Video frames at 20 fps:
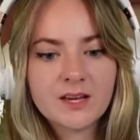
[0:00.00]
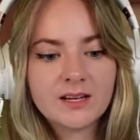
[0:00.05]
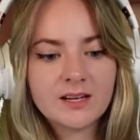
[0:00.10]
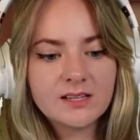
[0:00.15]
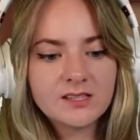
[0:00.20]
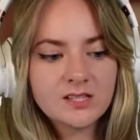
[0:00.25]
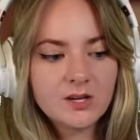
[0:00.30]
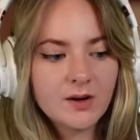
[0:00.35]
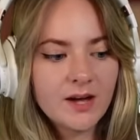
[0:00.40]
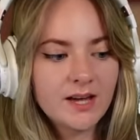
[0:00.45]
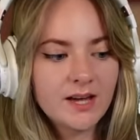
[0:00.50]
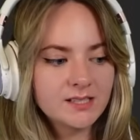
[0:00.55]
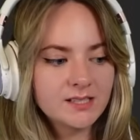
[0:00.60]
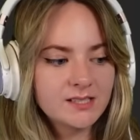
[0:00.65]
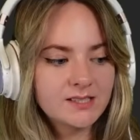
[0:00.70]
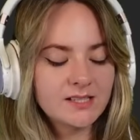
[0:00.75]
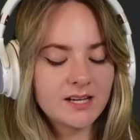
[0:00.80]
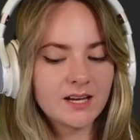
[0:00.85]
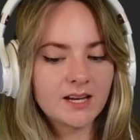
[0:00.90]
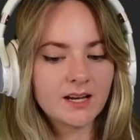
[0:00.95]
Let's go and
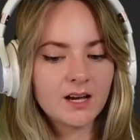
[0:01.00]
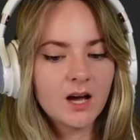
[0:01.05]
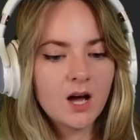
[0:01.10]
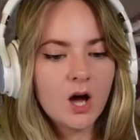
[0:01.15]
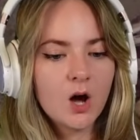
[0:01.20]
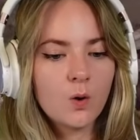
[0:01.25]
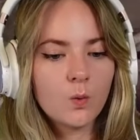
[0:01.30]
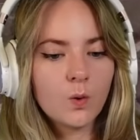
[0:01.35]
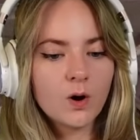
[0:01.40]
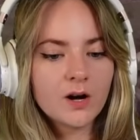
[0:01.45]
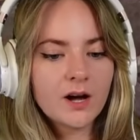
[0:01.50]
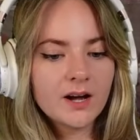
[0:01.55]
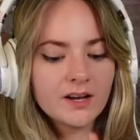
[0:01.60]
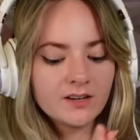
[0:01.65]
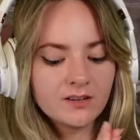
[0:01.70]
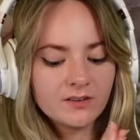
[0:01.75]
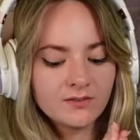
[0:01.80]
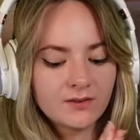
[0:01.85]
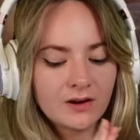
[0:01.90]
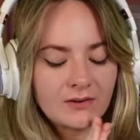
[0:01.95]
see what
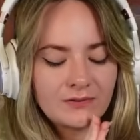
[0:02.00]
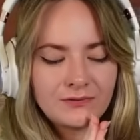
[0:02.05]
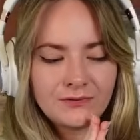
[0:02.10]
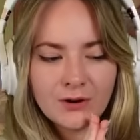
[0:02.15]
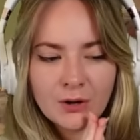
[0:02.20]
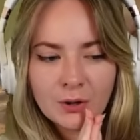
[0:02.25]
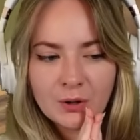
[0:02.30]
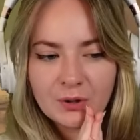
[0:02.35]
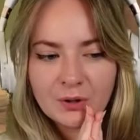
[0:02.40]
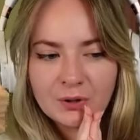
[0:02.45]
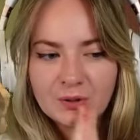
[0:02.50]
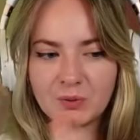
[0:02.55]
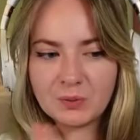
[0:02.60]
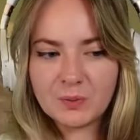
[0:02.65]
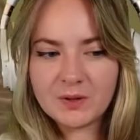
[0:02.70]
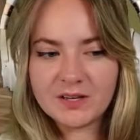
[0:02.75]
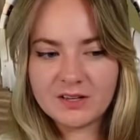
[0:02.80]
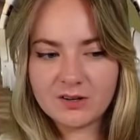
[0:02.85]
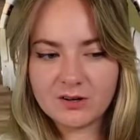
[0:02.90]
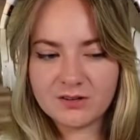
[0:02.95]
kind of foal
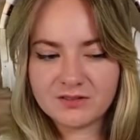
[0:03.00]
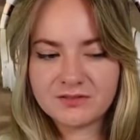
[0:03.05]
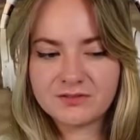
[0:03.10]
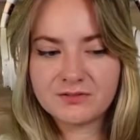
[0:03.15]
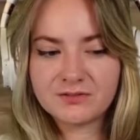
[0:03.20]
we got